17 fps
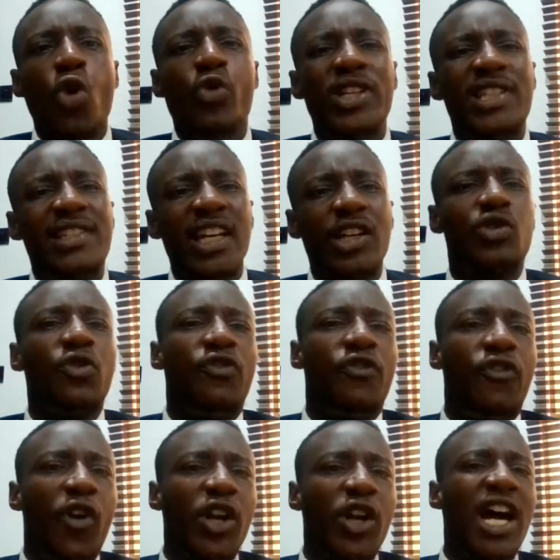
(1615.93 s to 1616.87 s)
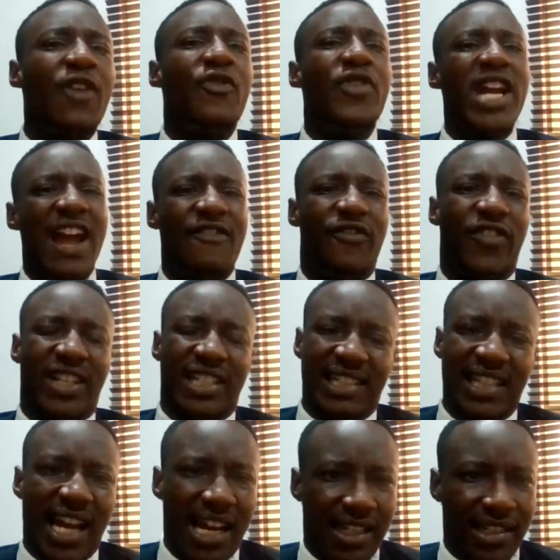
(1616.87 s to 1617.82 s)
We seek to further
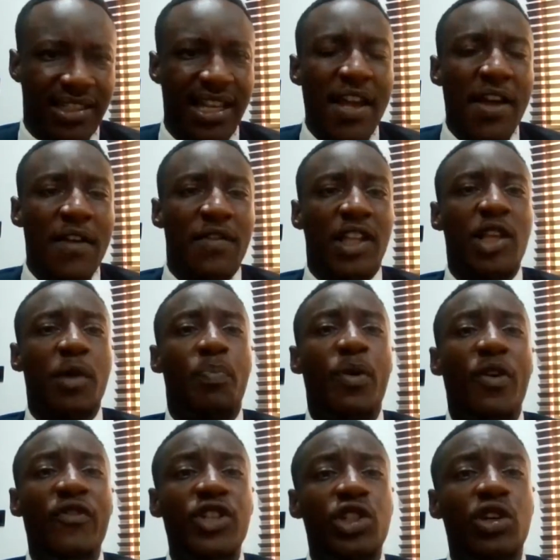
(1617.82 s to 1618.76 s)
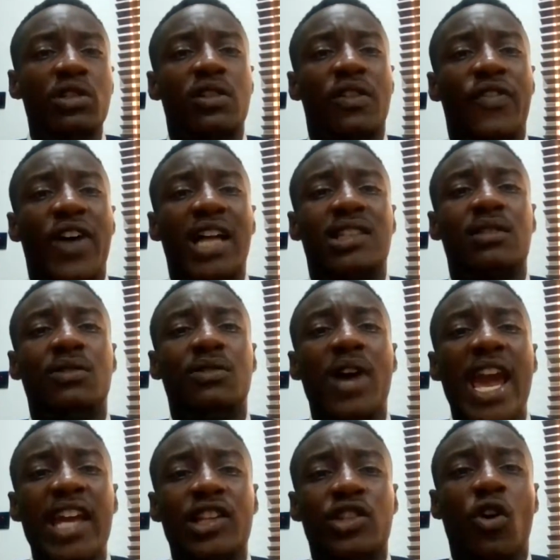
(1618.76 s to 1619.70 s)
re-emphasize that the provisions of
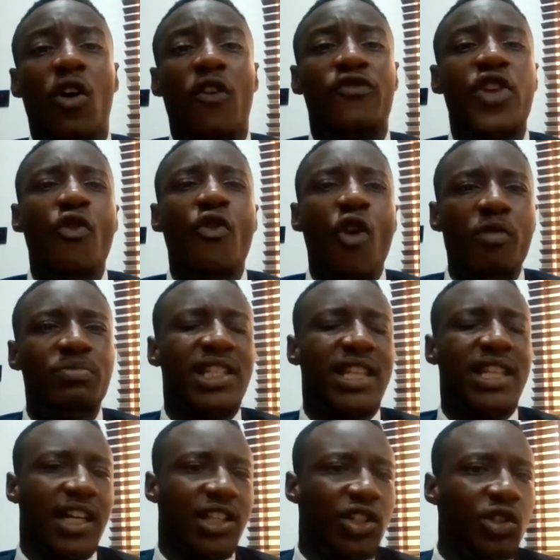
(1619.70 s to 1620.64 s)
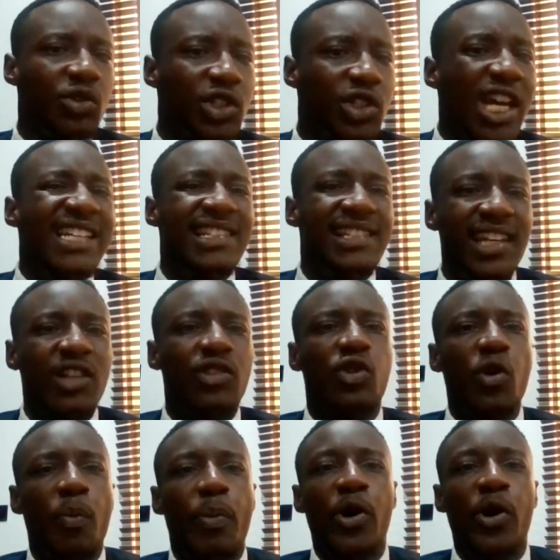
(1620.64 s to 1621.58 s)
Article 8 of the Rome Statute
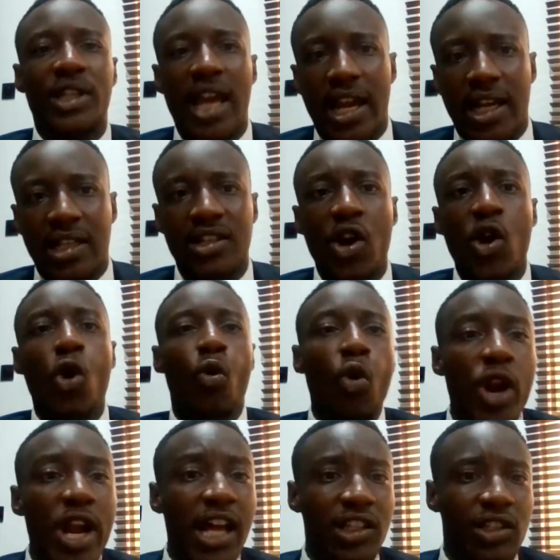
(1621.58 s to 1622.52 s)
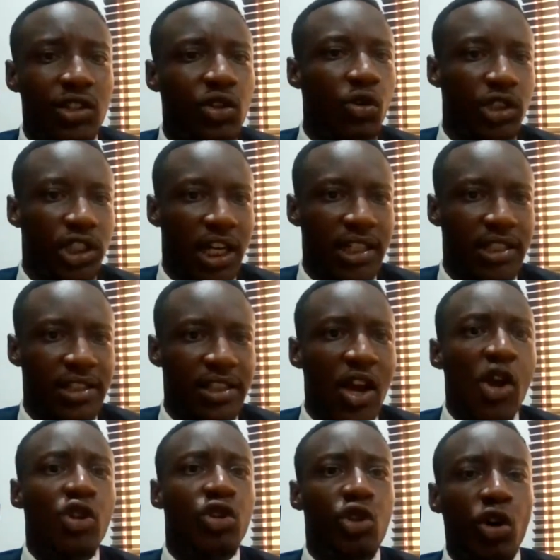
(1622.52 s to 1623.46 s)
seek to protect wounded soldiers,
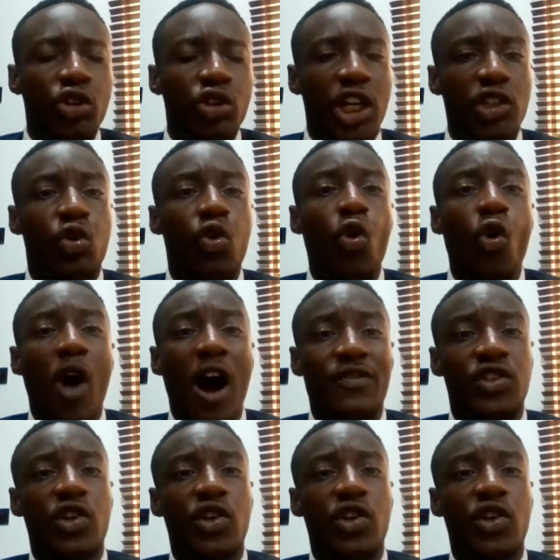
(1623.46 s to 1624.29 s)
soldiers who have